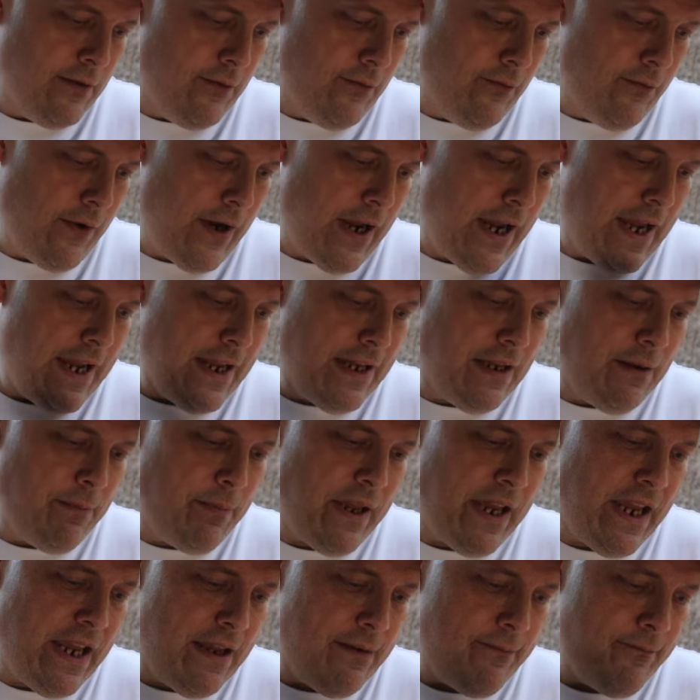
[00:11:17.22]
Fried in the
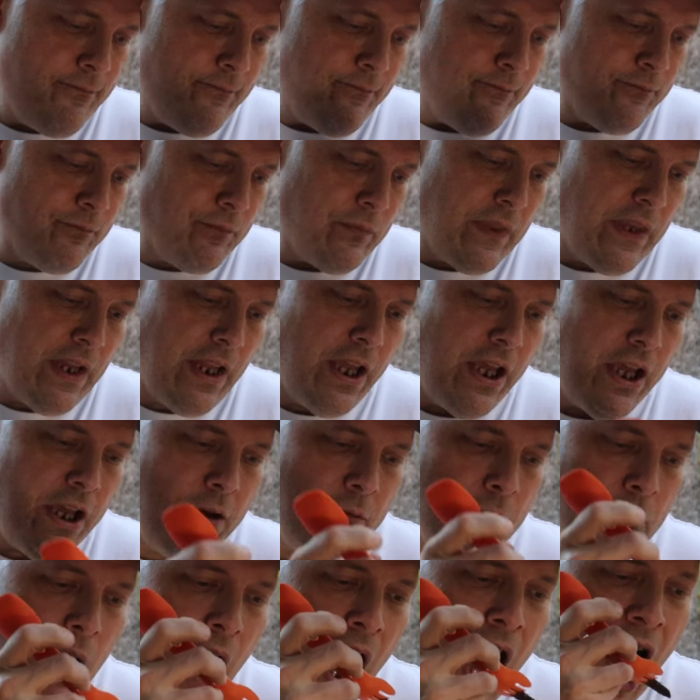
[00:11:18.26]
pan.
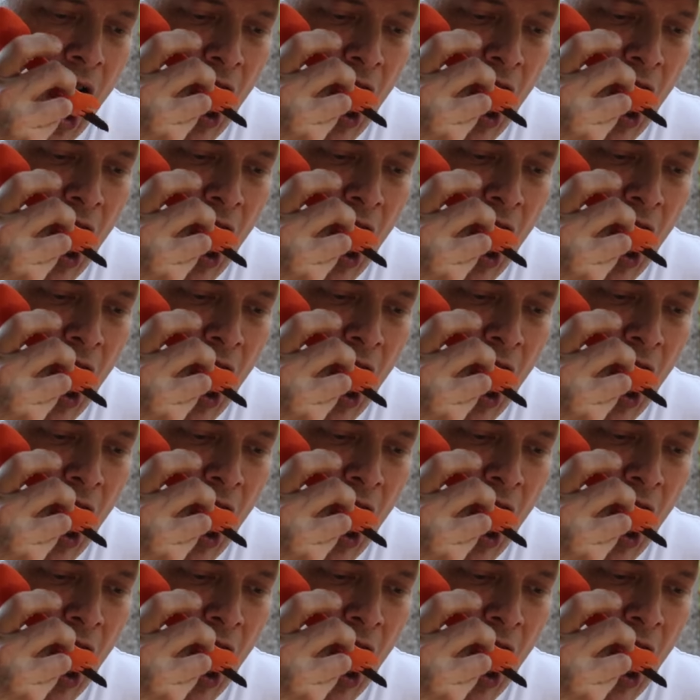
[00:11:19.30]
Um,